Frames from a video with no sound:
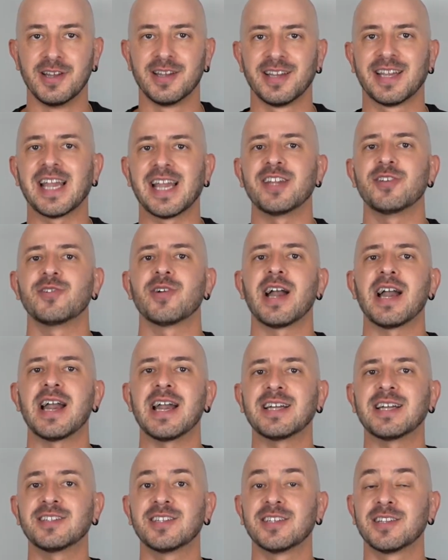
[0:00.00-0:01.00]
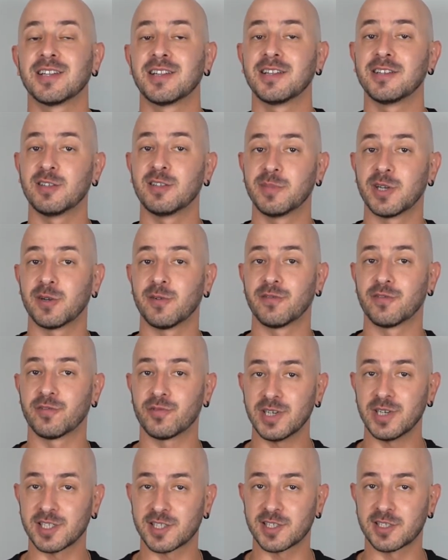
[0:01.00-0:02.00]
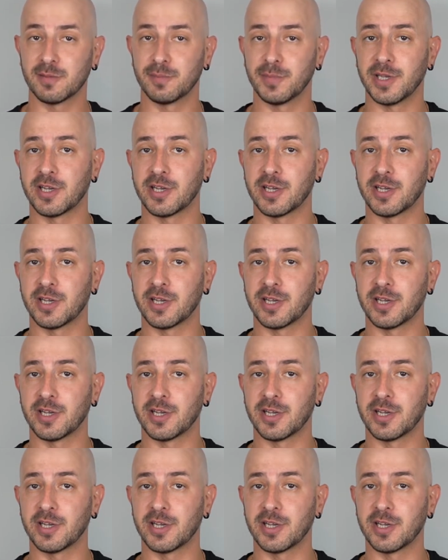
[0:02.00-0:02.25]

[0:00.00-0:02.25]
Can you handle a little bit of risk?